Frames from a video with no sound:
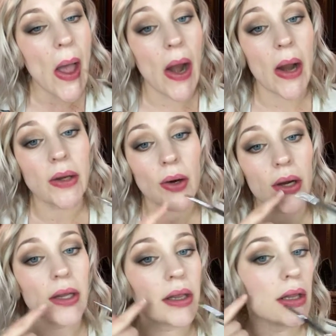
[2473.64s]
And I
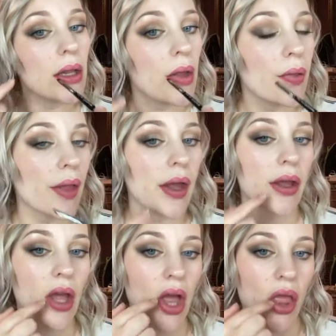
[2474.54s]
darken
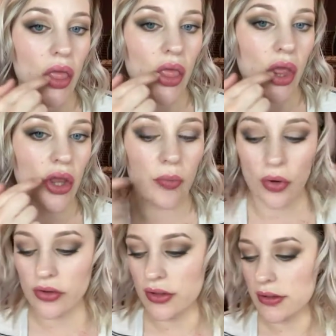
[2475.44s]
like these
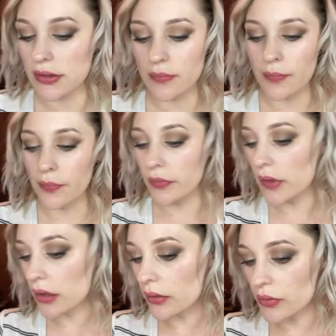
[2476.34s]
portions.
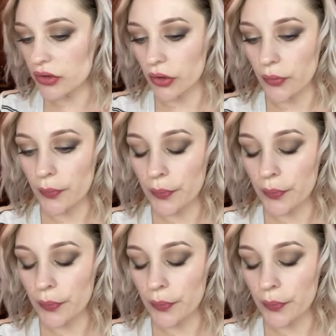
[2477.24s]
Here, let me show you.